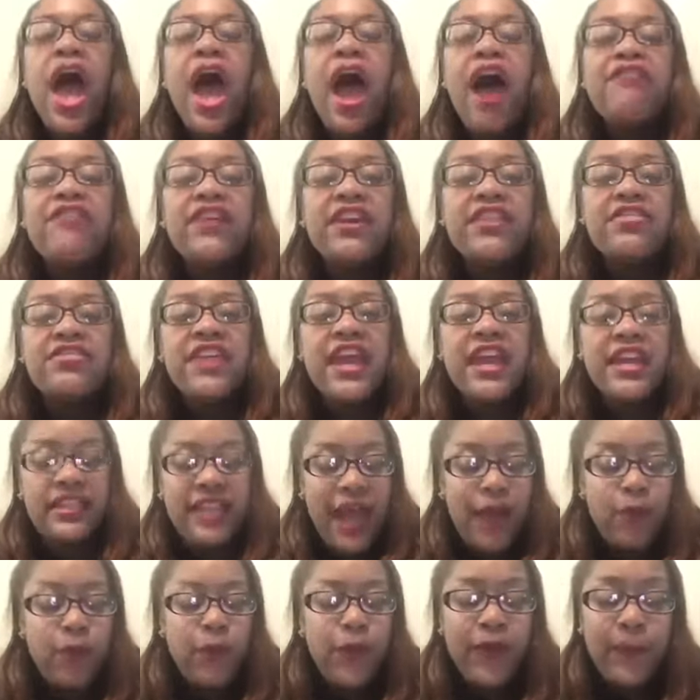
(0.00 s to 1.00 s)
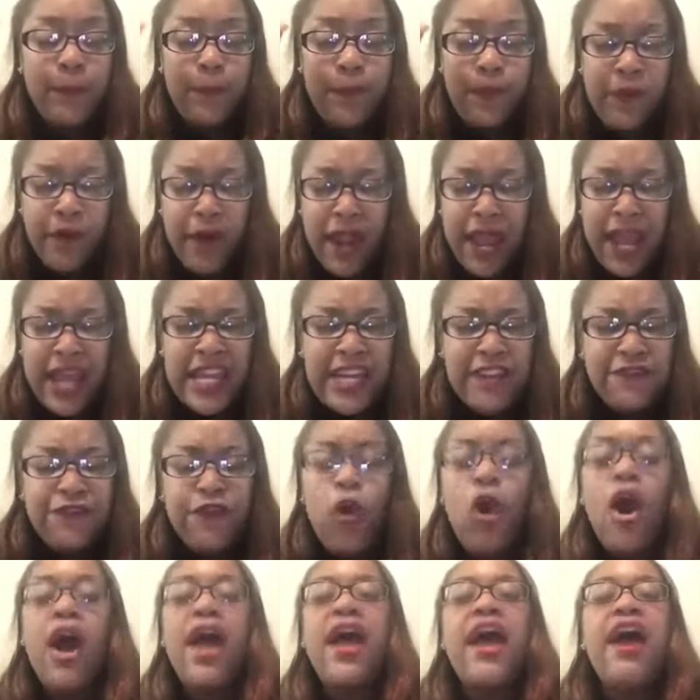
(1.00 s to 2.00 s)
Everything that we prayed
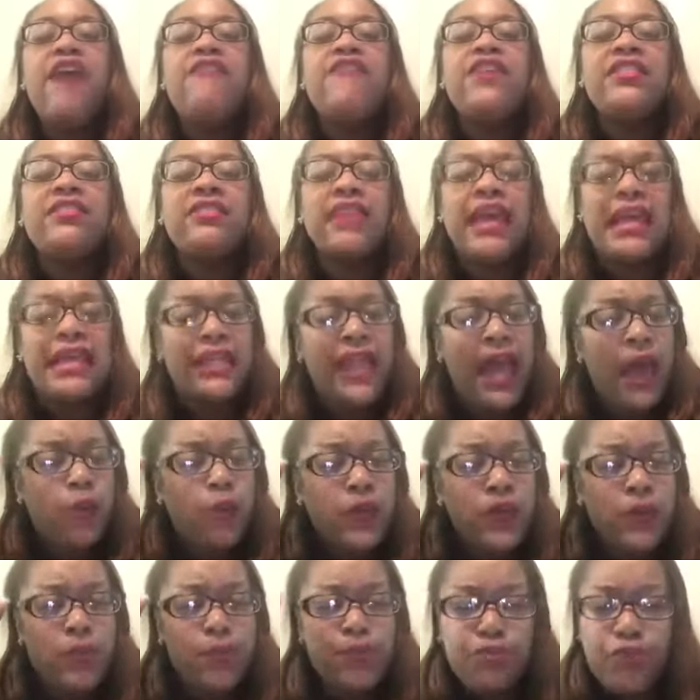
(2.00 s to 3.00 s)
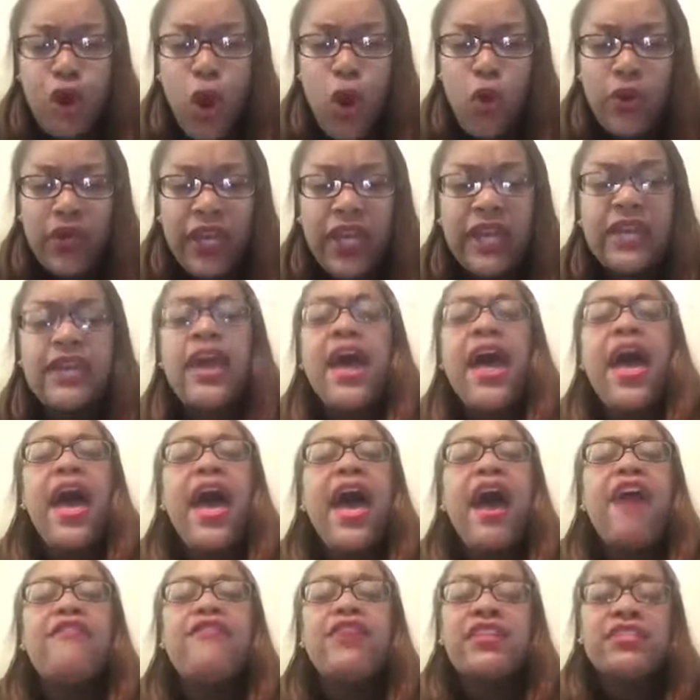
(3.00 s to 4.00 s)
for, everything that we broken,
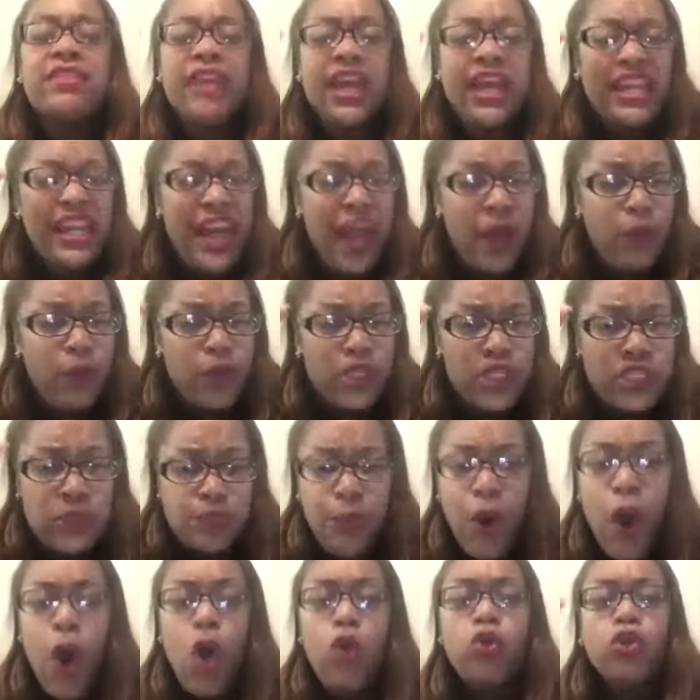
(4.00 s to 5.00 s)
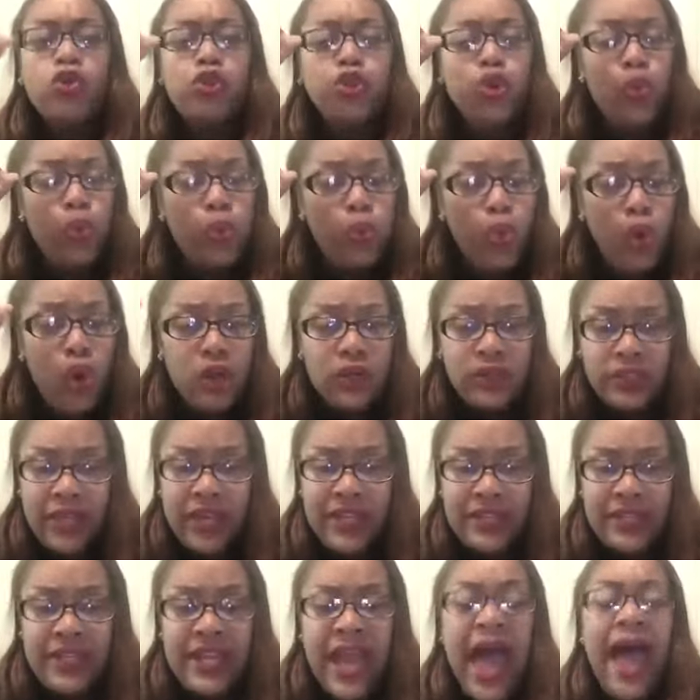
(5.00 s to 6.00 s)
everything that we spoke, you walk
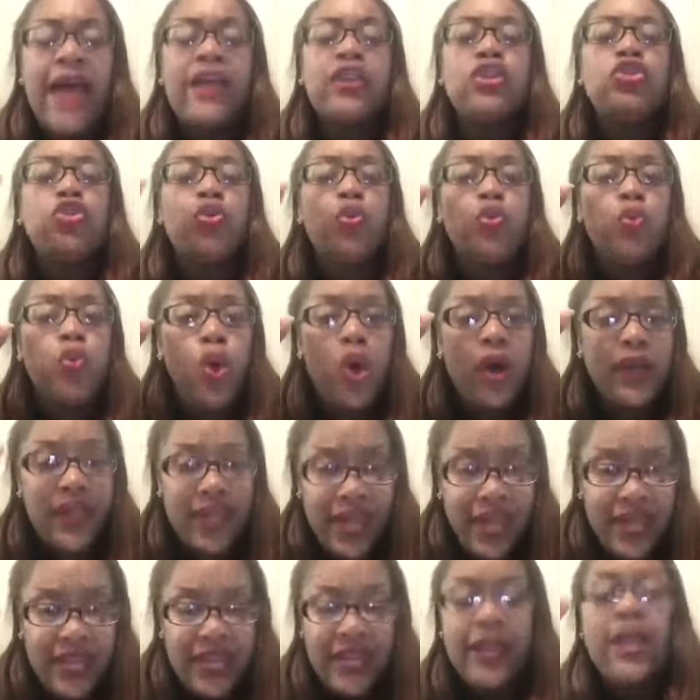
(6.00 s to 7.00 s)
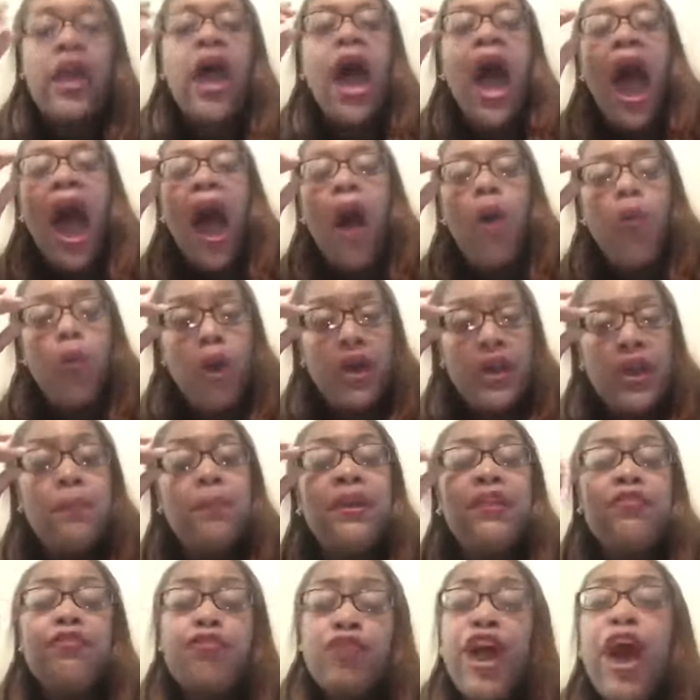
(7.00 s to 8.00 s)
in that, you walk in it. I want to
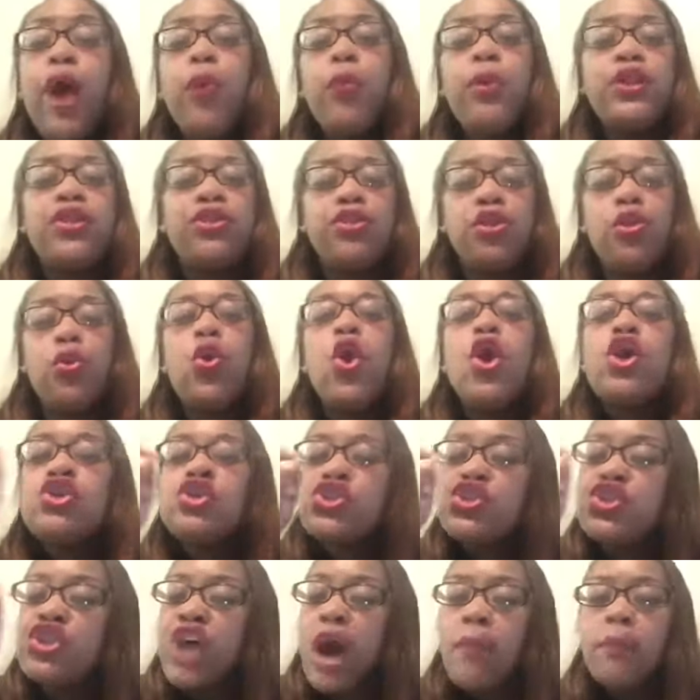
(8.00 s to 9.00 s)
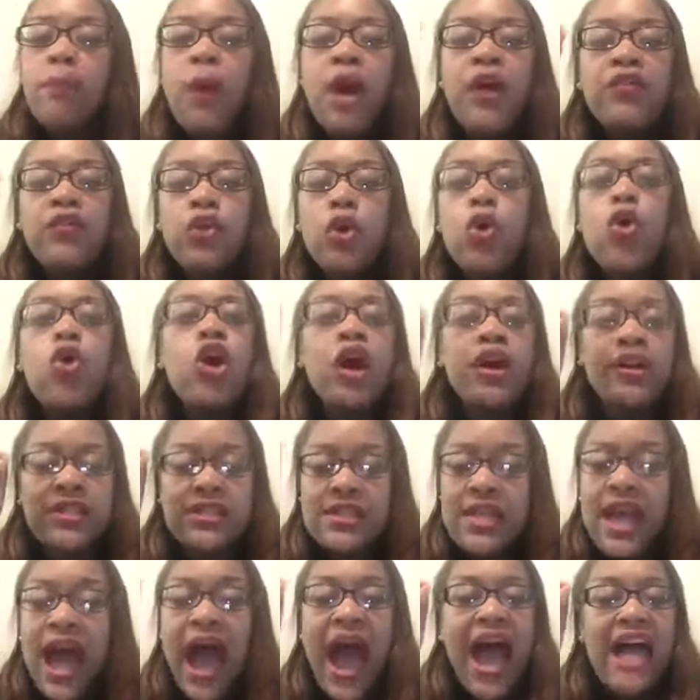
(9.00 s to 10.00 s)
be real with you. Some of you
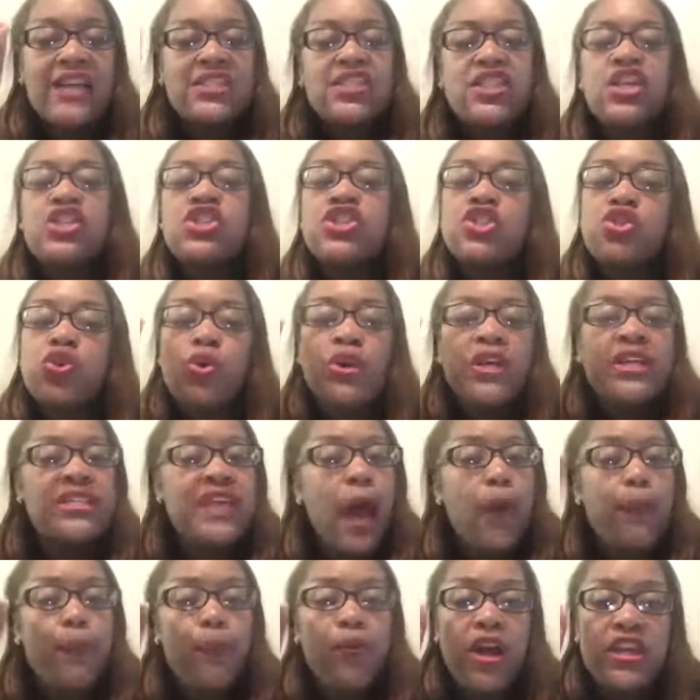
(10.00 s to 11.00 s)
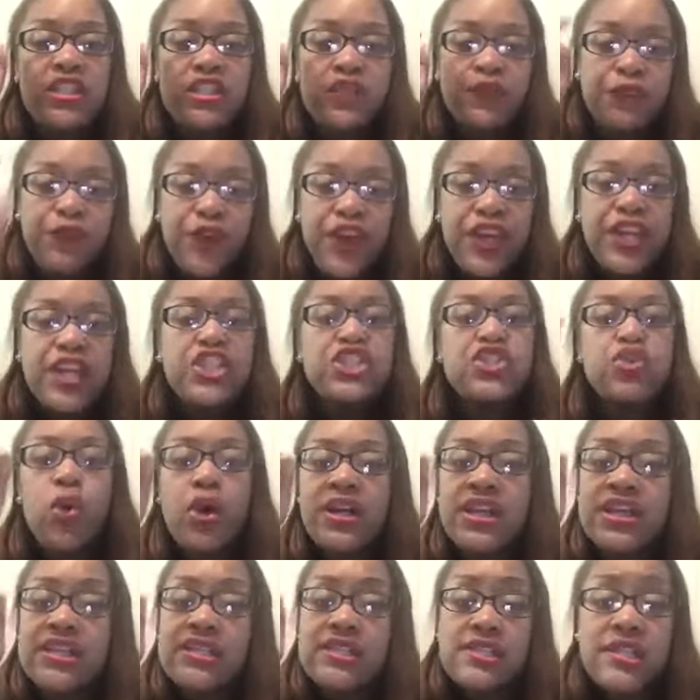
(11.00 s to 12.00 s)
guys, guys, as soon as I press finish
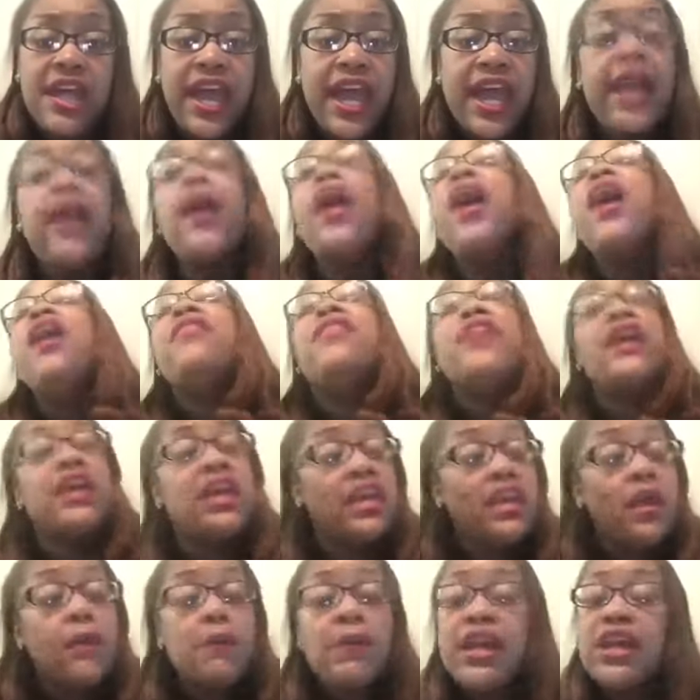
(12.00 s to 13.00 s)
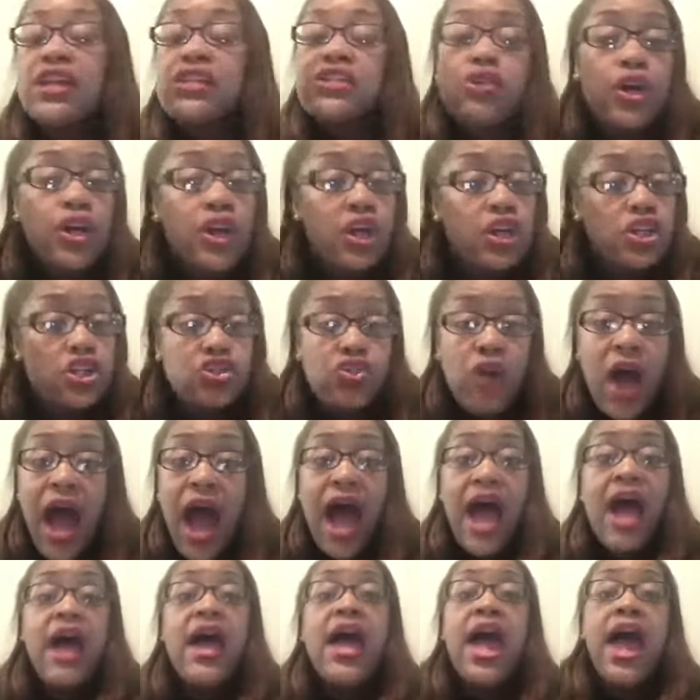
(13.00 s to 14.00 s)
on this thing, the enemy is going to
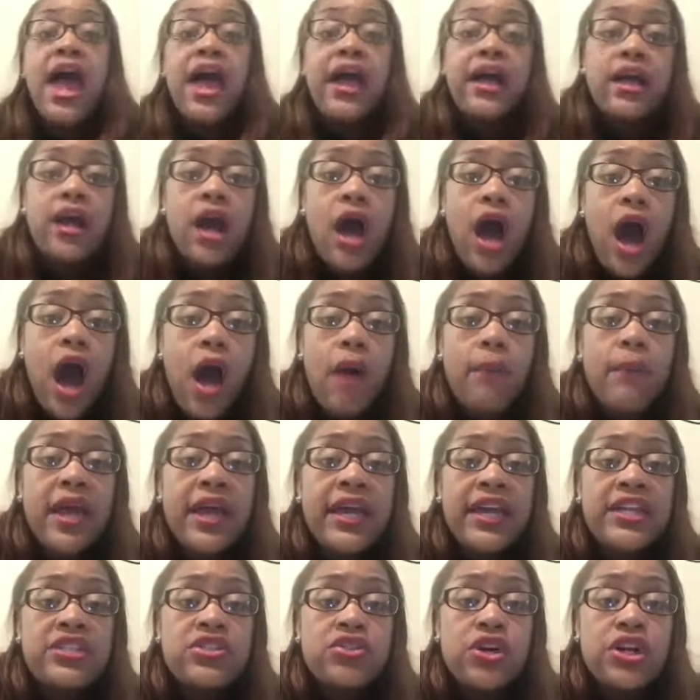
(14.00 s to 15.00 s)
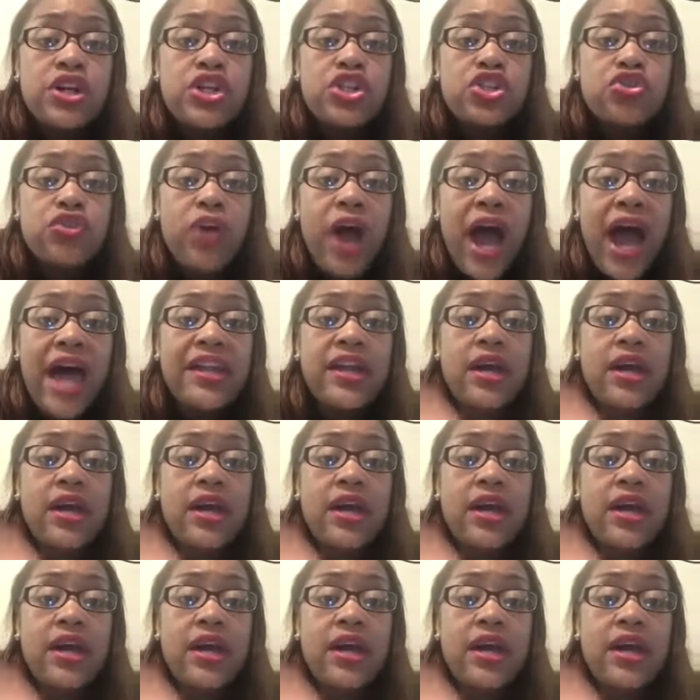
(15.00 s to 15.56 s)
try and come and he's going to try